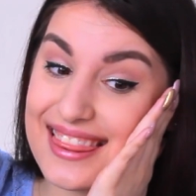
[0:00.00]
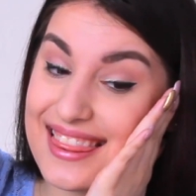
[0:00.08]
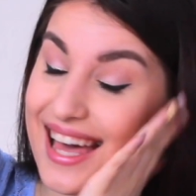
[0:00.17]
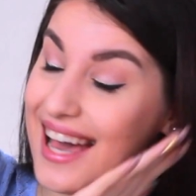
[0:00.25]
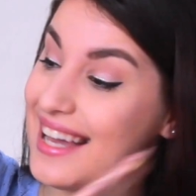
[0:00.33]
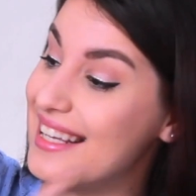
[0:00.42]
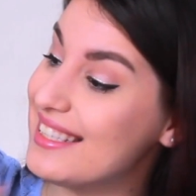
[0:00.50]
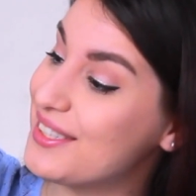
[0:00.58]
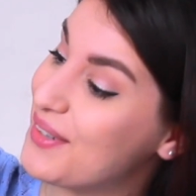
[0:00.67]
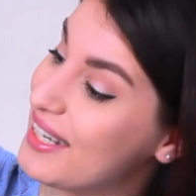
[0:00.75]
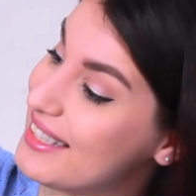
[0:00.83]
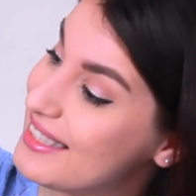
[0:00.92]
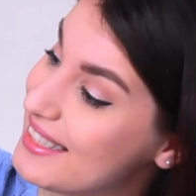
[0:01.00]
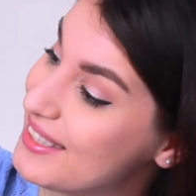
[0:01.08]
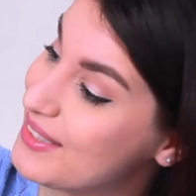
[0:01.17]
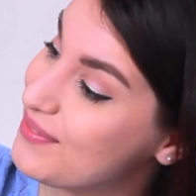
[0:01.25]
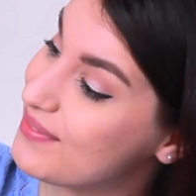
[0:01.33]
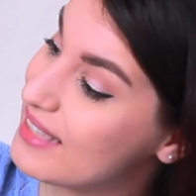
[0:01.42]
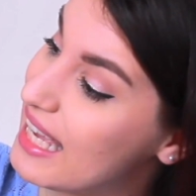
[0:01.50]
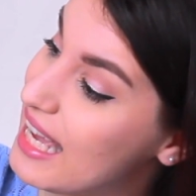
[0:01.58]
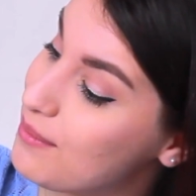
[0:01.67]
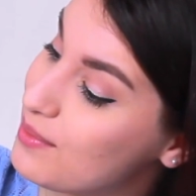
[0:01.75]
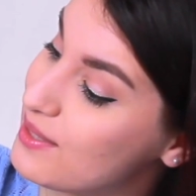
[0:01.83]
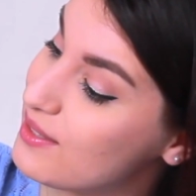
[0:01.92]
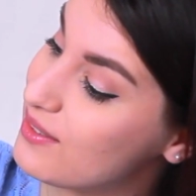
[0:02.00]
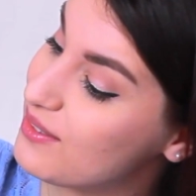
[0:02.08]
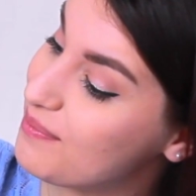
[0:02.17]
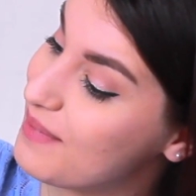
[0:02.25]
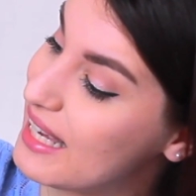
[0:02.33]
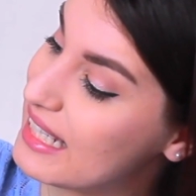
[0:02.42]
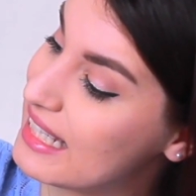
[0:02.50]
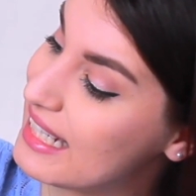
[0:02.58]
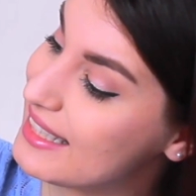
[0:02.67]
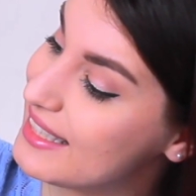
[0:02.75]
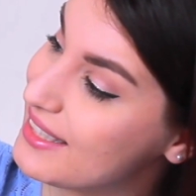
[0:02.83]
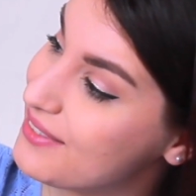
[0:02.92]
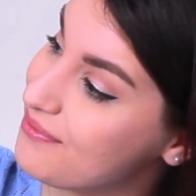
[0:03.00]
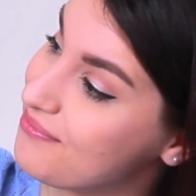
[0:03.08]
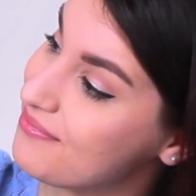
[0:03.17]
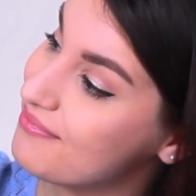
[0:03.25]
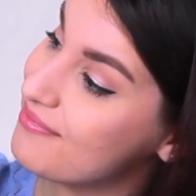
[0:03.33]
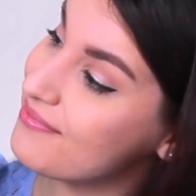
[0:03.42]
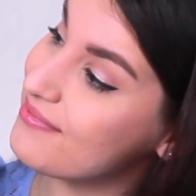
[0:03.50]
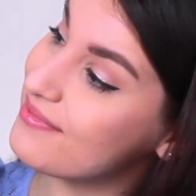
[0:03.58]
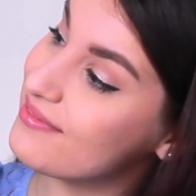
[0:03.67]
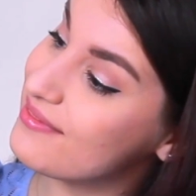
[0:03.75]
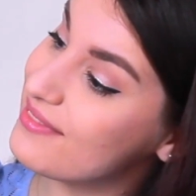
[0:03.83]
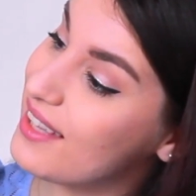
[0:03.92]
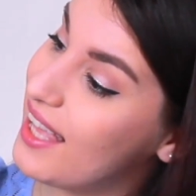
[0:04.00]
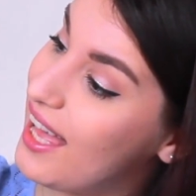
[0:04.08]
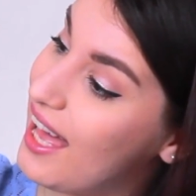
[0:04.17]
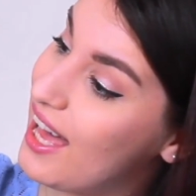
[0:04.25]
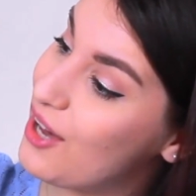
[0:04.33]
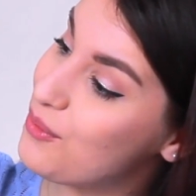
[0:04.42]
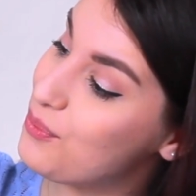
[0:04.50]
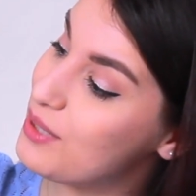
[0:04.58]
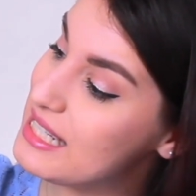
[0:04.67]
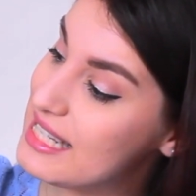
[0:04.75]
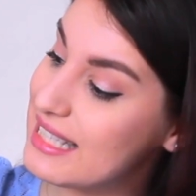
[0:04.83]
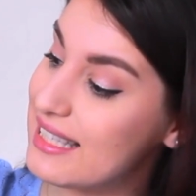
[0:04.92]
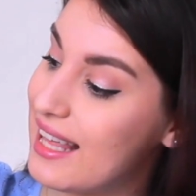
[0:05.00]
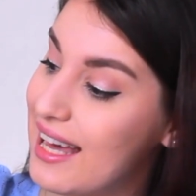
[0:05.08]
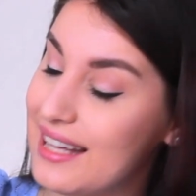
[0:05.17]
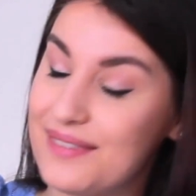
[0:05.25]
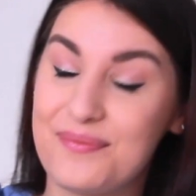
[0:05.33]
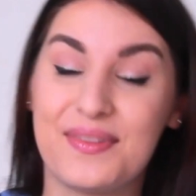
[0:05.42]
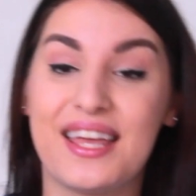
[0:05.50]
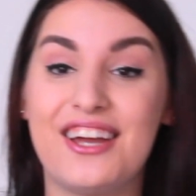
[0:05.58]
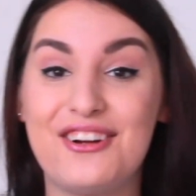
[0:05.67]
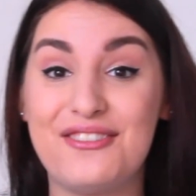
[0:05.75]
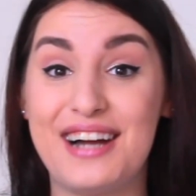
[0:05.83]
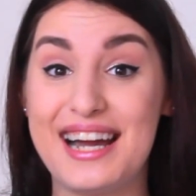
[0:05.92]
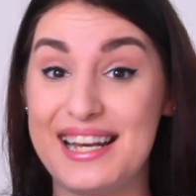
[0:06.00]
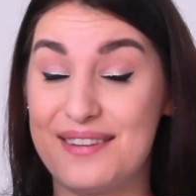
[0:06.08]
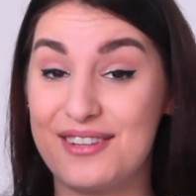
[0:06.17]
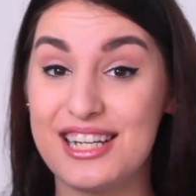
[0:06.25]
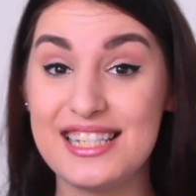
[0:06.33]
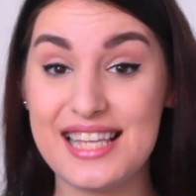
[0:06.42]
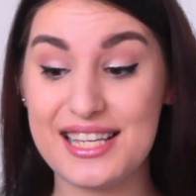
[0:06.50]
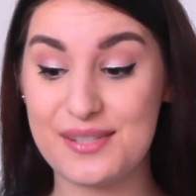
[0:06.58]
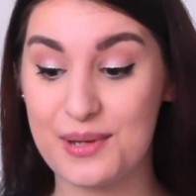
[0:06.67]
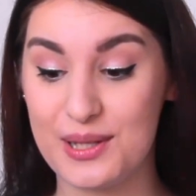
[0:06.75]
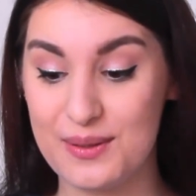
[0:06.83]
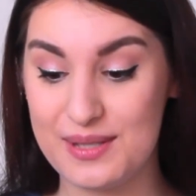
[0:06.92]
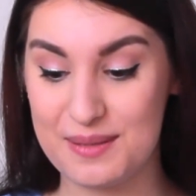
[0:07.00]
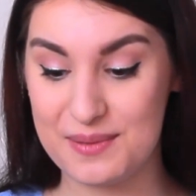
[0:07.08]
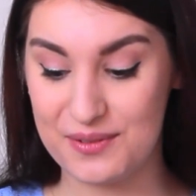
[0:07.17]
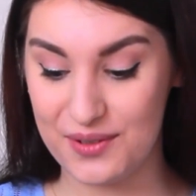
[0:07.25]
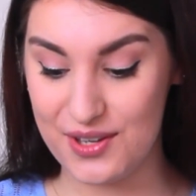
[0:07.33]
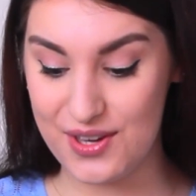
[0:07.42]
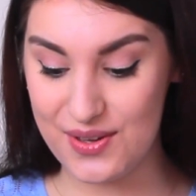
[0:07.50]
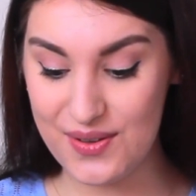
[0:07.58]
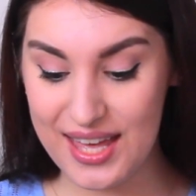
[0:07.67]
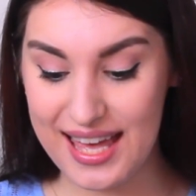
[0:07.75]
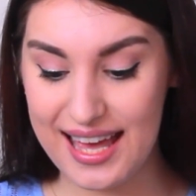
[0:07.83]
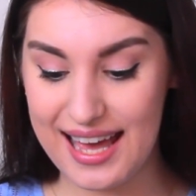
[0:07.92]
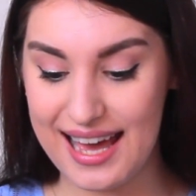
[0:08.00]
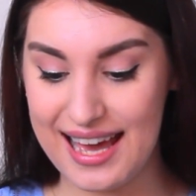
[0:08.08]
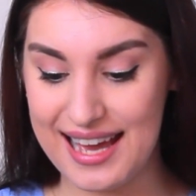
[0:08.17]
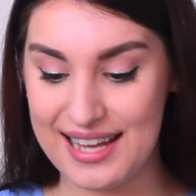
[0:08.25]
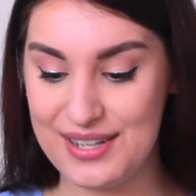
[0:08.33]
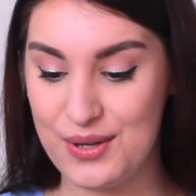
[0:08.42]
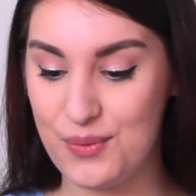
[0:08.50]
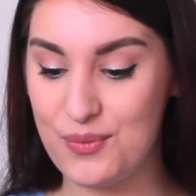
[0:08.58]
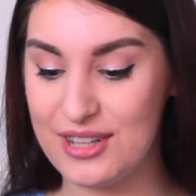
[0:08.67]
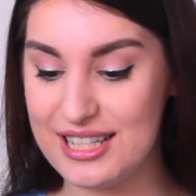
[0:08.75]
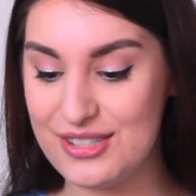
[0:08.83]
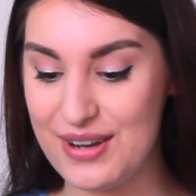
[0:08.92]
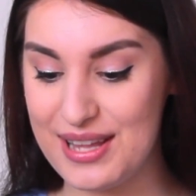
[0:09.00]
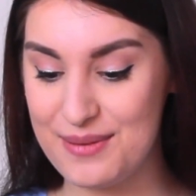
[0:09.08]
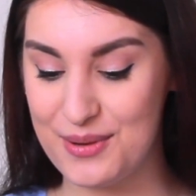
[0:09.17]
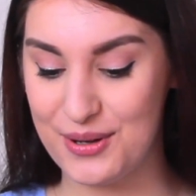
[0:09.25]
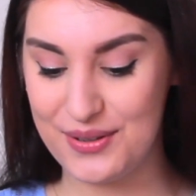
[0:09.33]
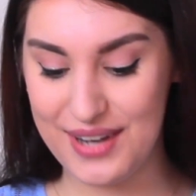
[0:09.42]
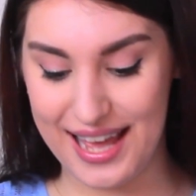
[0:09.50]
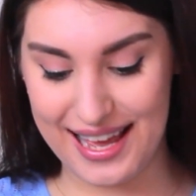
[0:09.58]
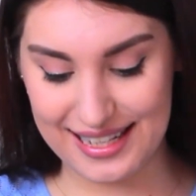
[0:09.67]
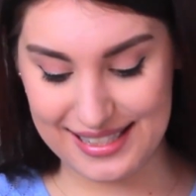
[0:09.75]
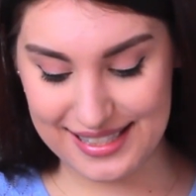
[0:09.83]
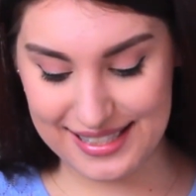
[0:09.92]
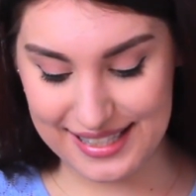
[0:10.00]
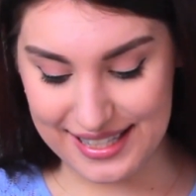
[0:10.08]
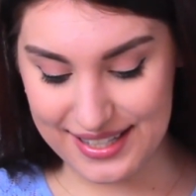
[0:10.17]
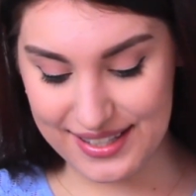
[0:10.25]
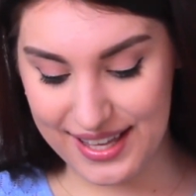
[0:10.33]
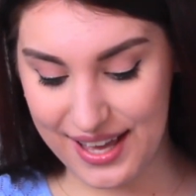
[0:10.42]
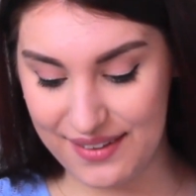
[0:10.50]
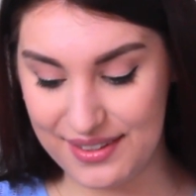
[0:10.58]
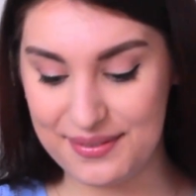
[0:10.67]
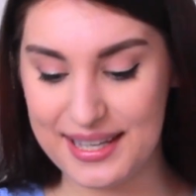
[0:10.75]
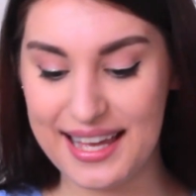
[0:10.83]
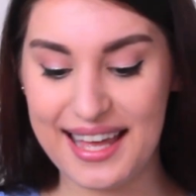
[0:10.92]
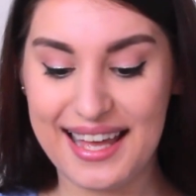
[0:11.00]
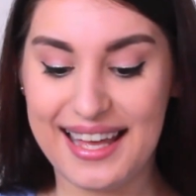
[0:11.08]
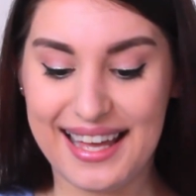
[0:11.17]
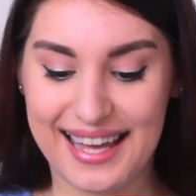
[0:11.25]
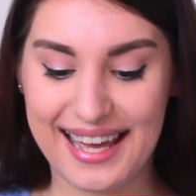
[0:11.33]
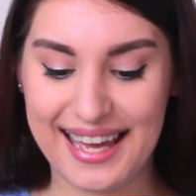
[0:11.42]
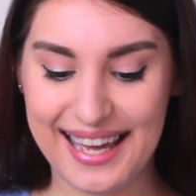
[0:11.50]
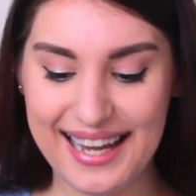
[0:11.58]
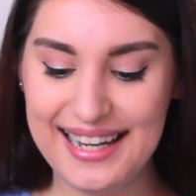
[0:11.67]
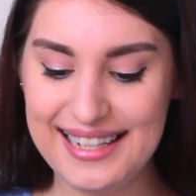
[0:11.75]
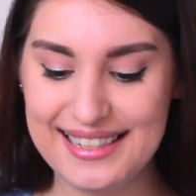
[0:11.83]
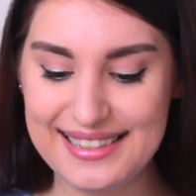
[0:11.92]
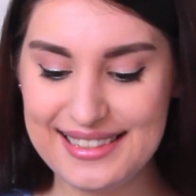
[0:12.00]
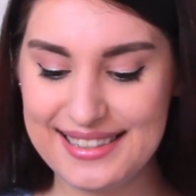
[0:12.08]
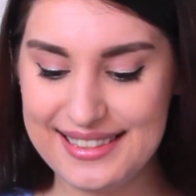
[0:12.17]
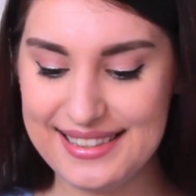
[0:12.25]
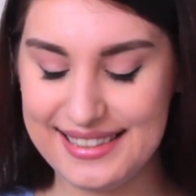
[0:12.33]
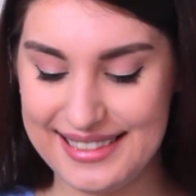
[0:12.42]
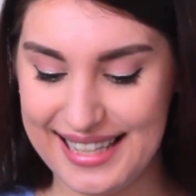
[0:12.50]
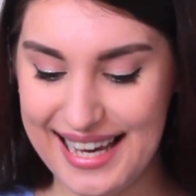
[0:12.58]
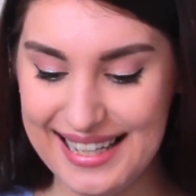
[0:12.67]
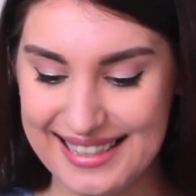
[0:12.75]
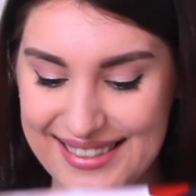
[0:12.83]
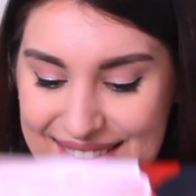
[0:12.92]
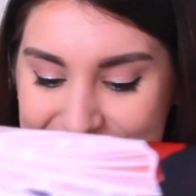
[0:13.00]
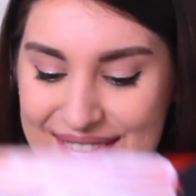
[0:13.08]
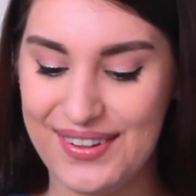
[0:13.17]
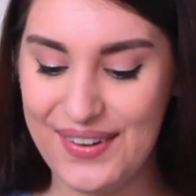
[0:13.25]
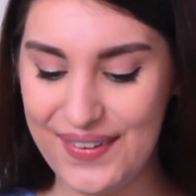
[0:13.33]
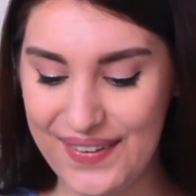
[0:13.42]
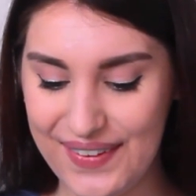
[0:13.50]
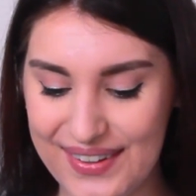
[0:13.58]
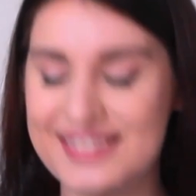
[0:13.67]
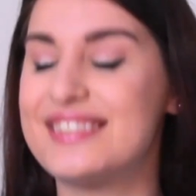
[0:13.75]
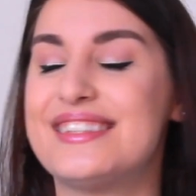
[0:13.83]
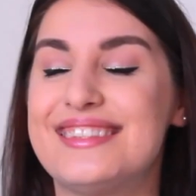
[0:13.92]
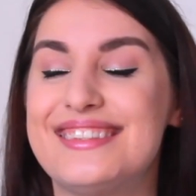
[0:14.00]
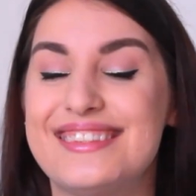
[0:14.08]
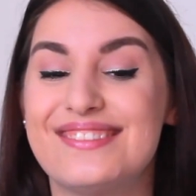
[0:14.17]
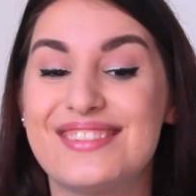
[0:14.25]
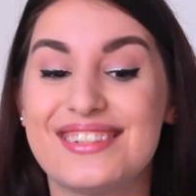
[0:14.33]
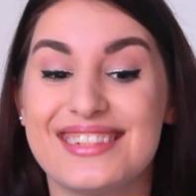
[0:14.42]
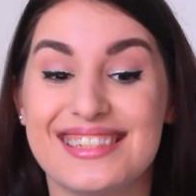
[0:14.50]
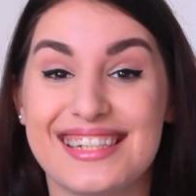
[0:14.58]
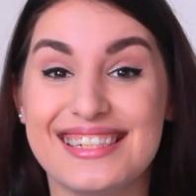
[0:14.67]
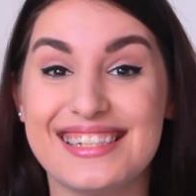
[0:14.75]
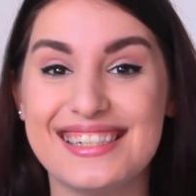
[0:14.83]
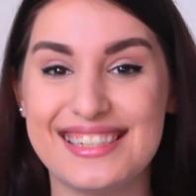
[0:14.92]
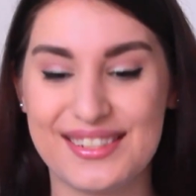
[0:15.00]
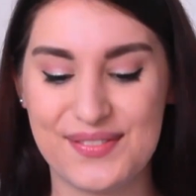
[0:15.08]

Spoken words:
That is crazy. Absolute madness. How pretty is that? Right, I'm gonna take some close-ups for you and hopefully try them on and see how they fit. And yeah, oh, so excited.